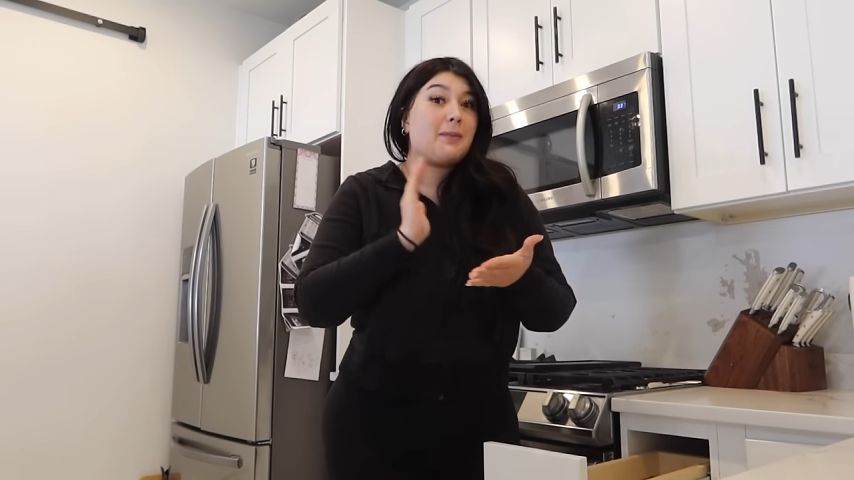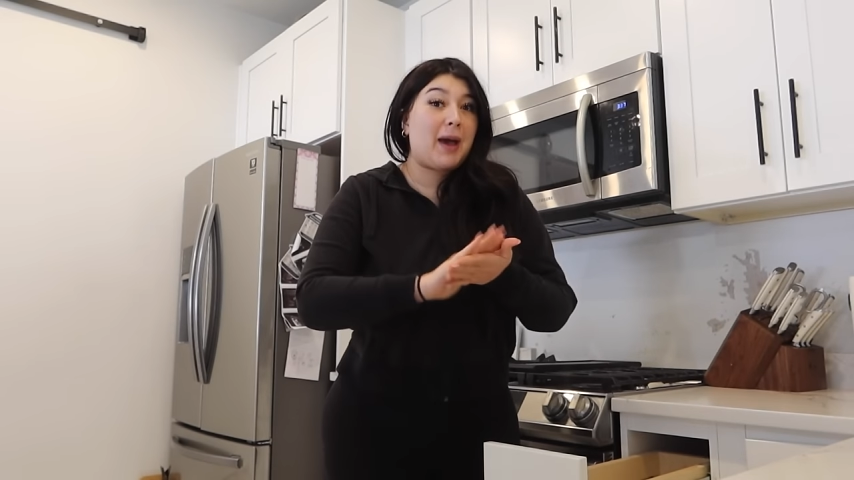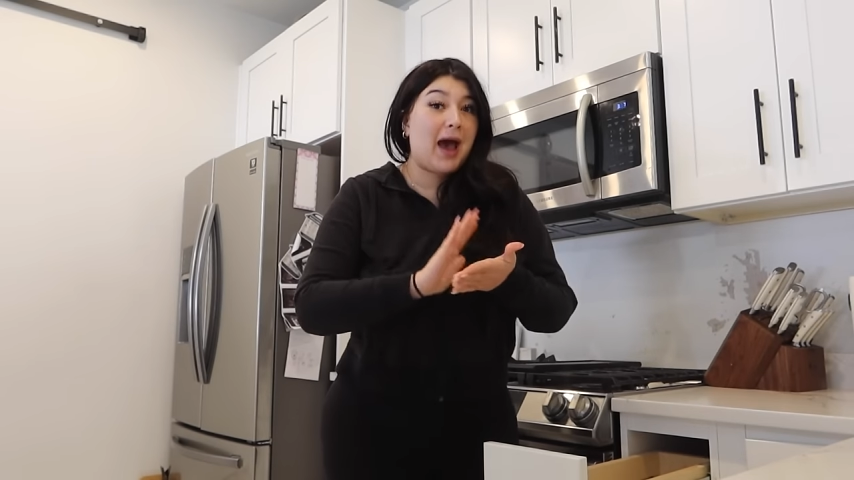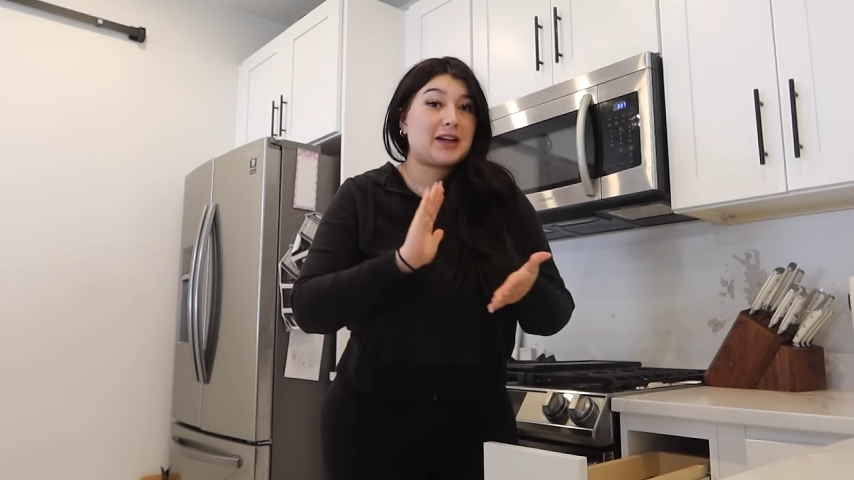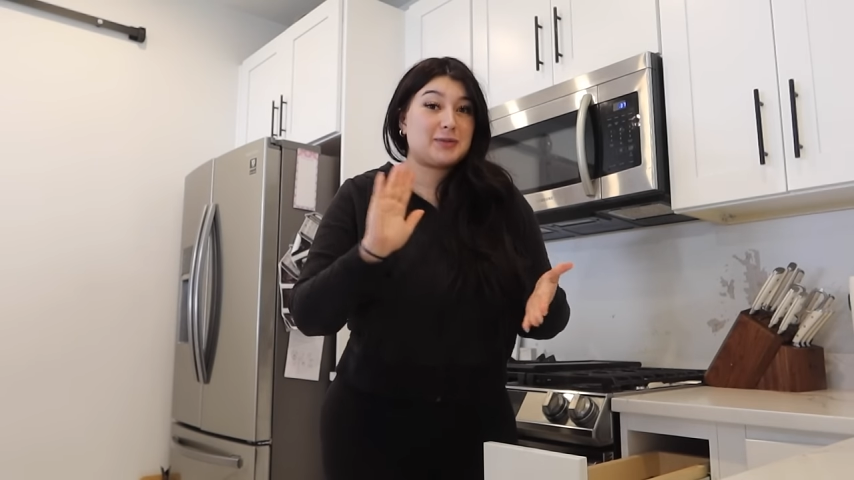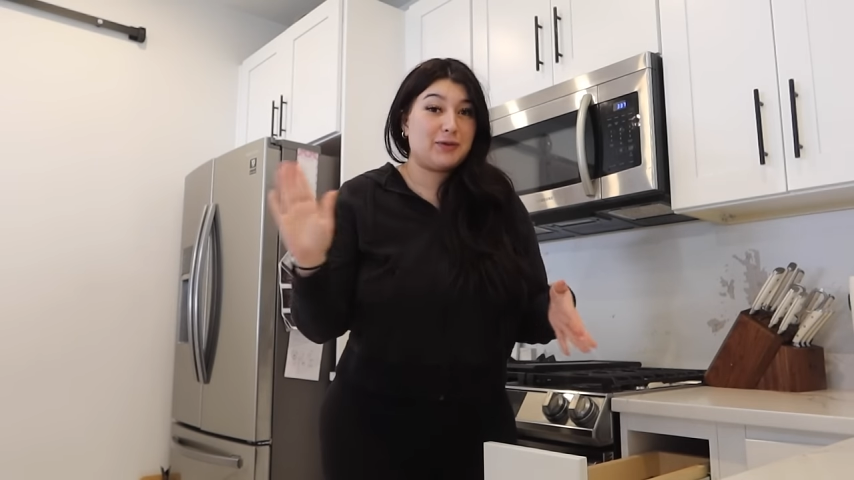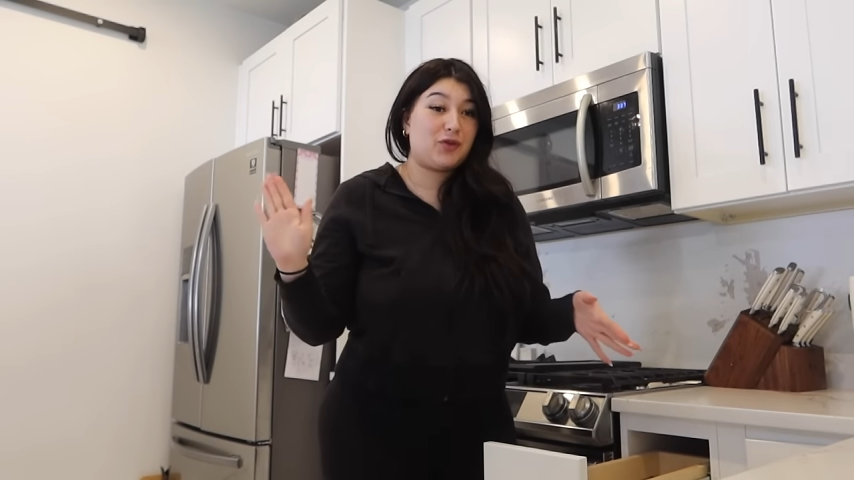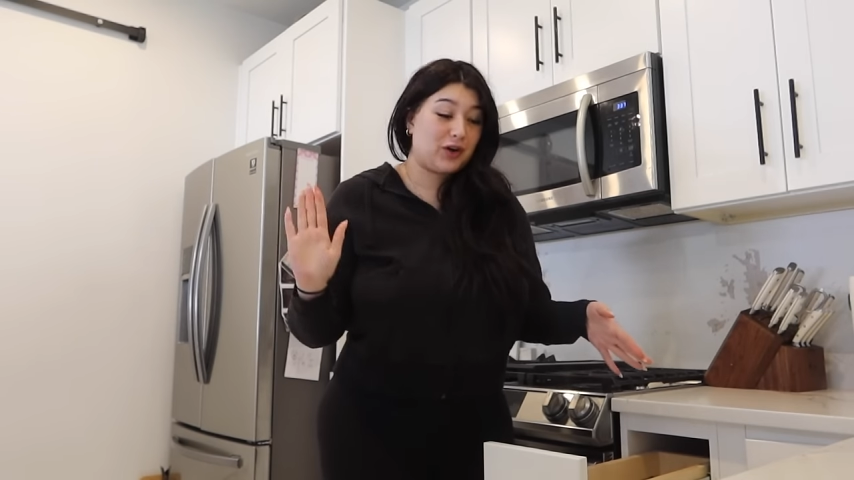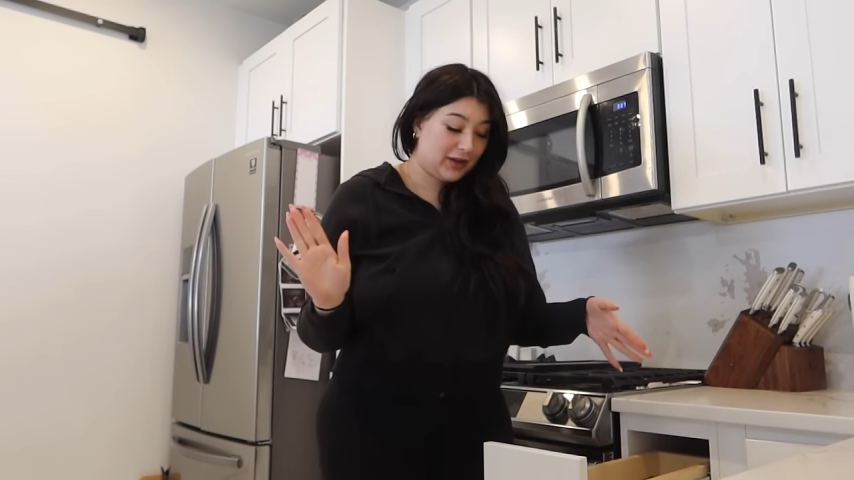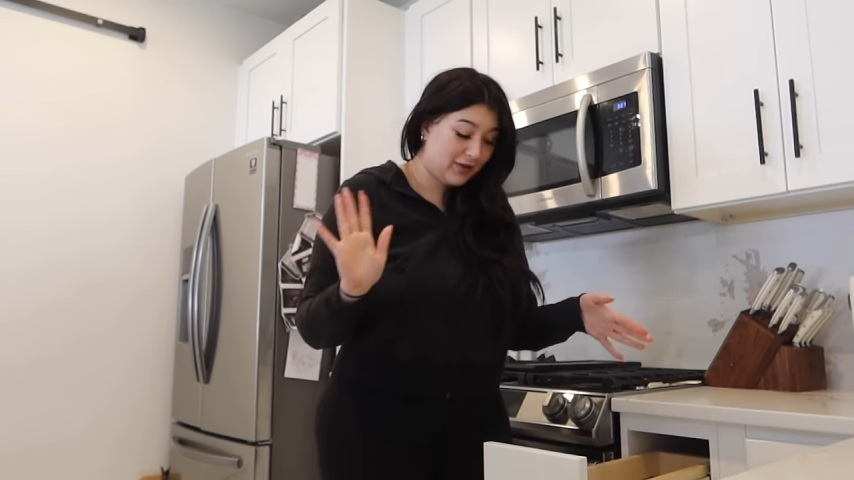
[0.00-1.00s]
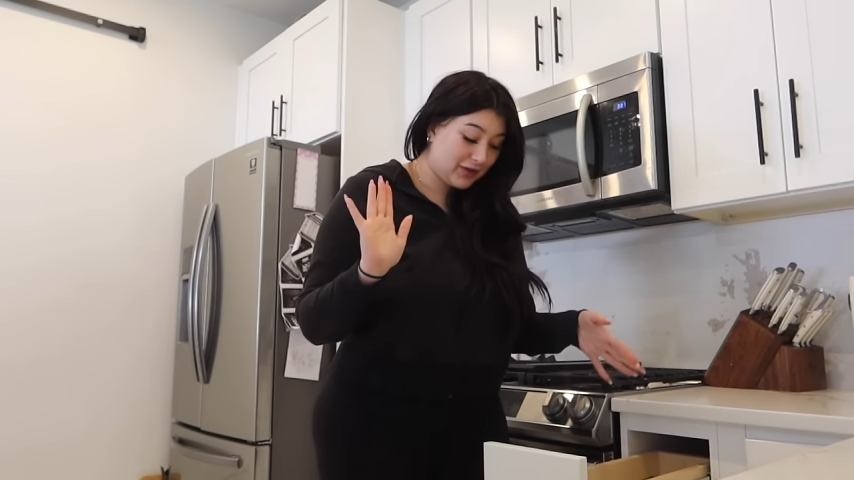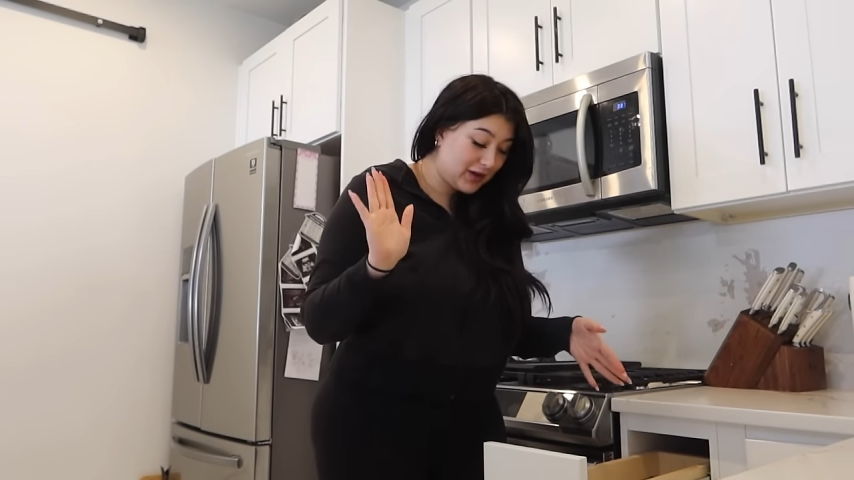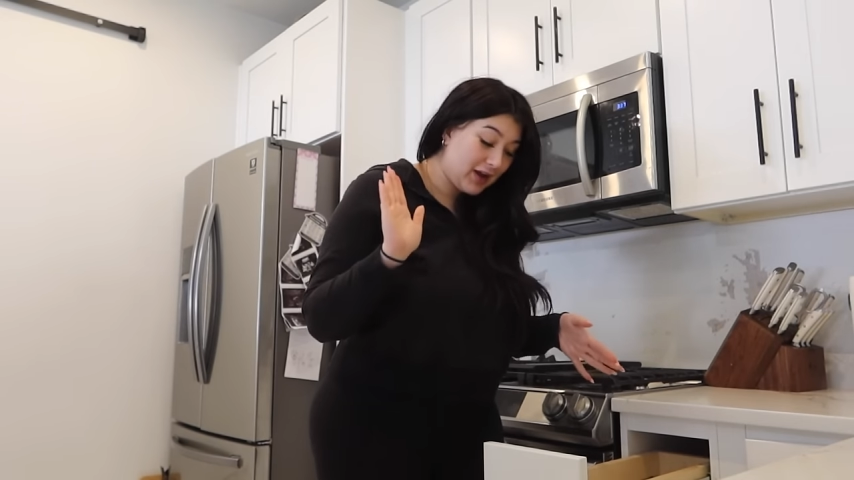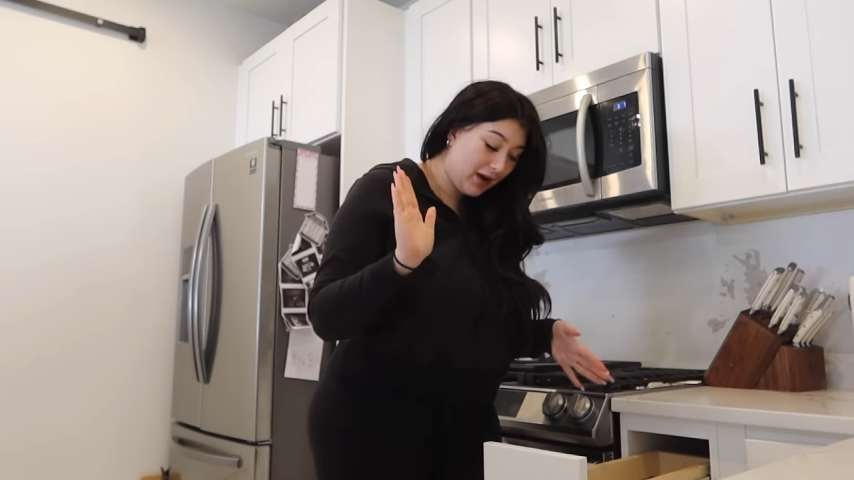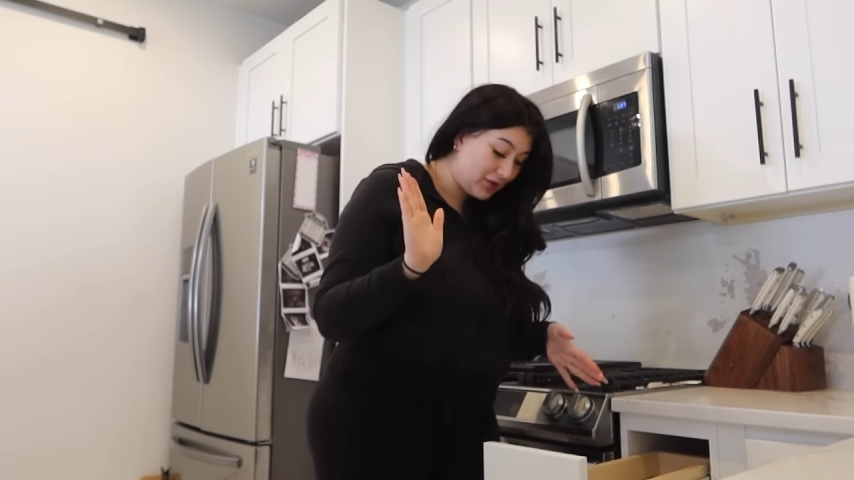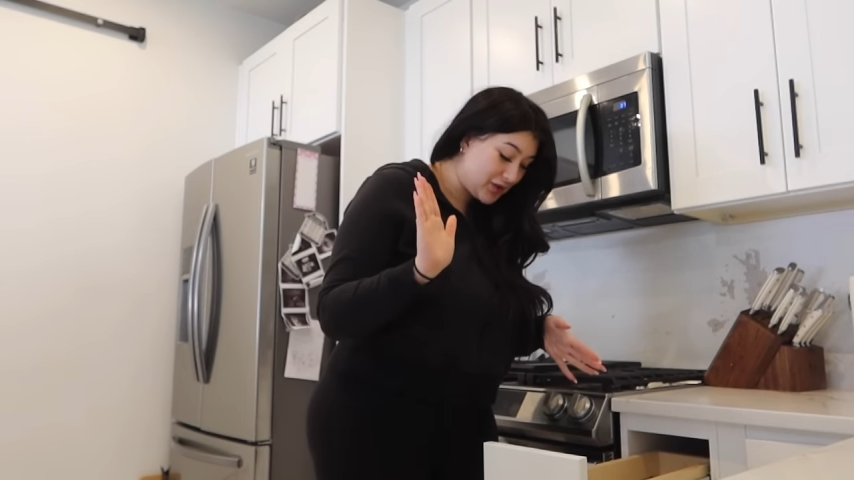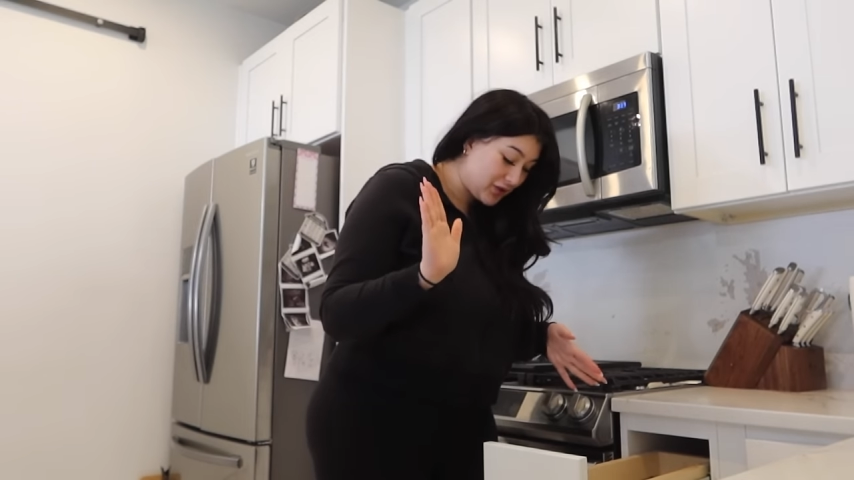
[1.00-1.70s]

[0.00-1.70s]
max before 11 every